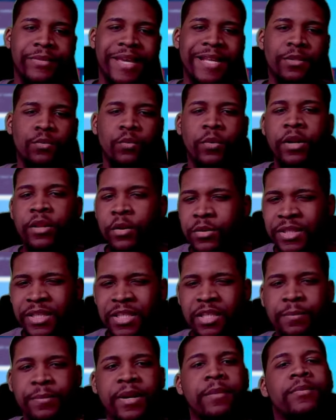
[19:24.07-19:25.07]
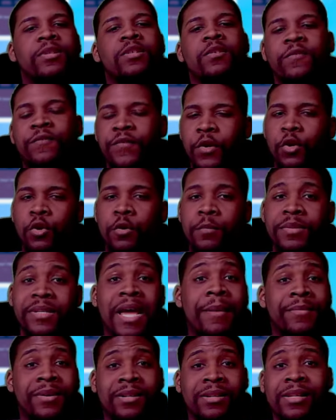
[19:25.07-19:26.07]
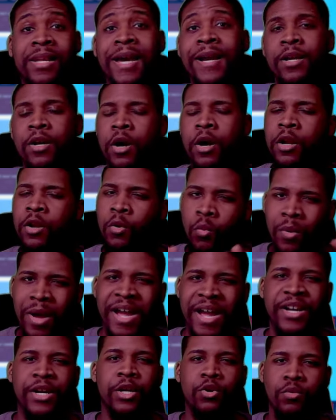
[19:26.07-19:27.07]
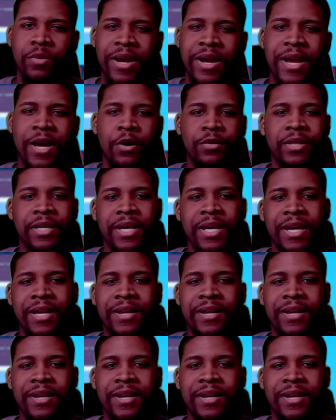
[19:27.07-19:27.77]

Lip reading: It's one of those experimental films I'm glad caught a wider crowd.